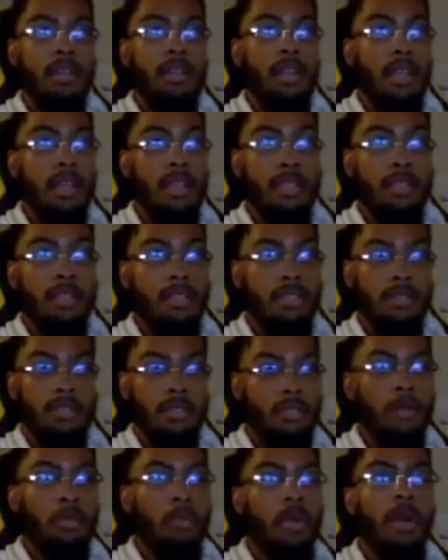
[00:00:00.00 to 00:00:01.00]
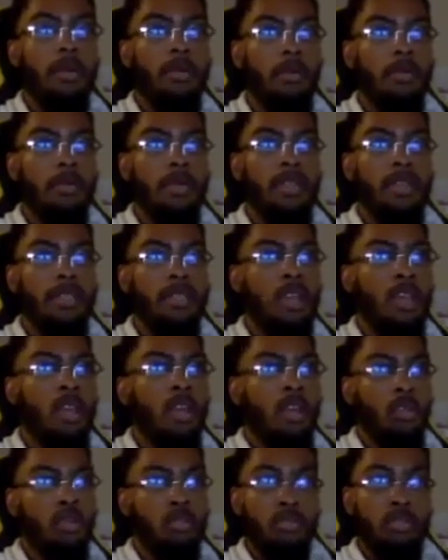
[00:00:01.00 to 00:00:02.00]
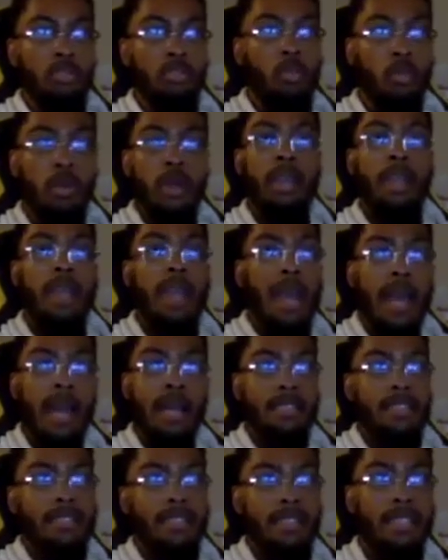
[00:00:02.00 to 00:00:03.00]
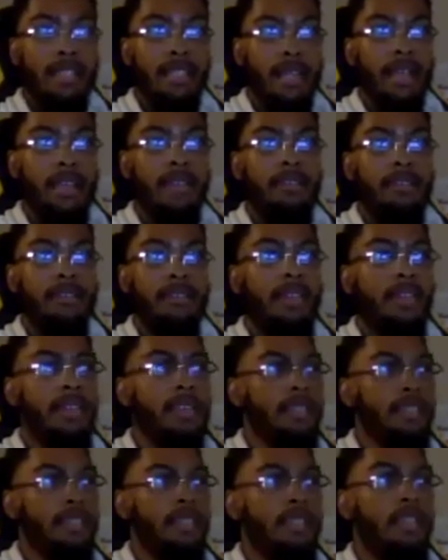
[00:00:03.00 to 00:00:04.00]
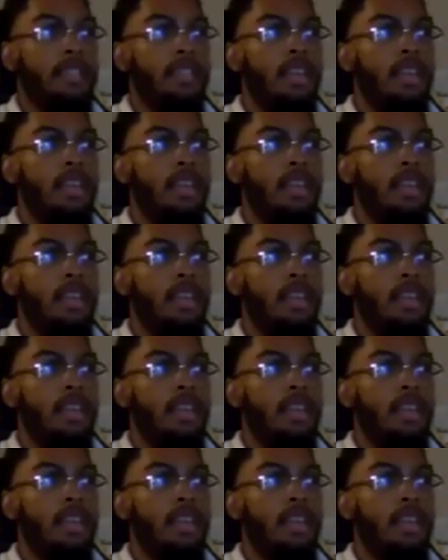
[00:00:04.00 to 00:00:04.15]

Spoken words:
is the problem because the way I see life is